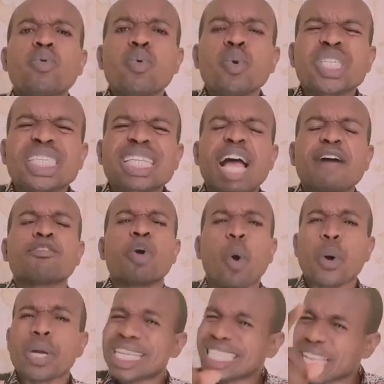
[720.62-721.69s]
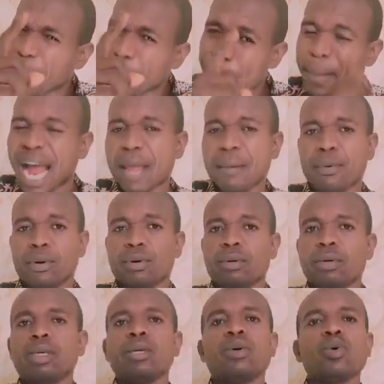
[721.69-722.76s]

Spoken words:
who served God in the Bible